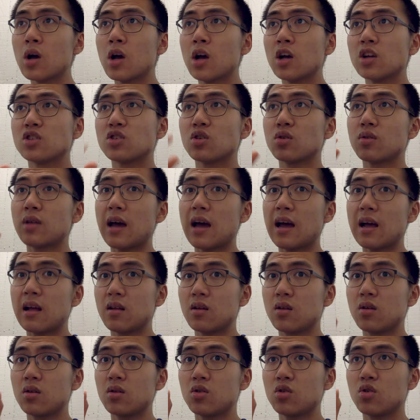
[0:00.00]
so that
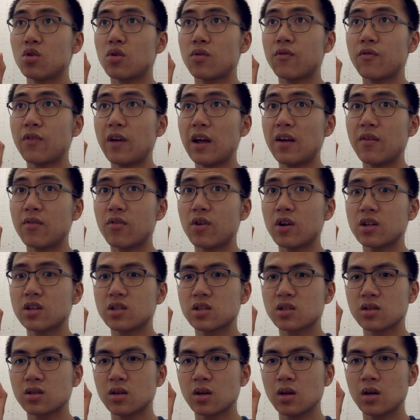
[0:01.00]
your
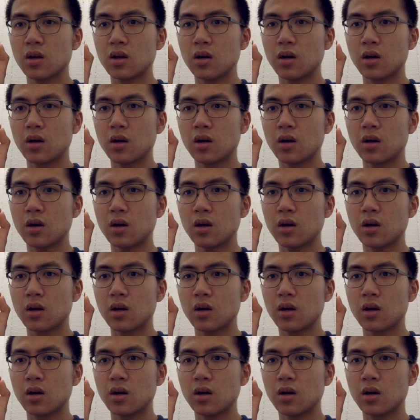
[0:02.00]
favorites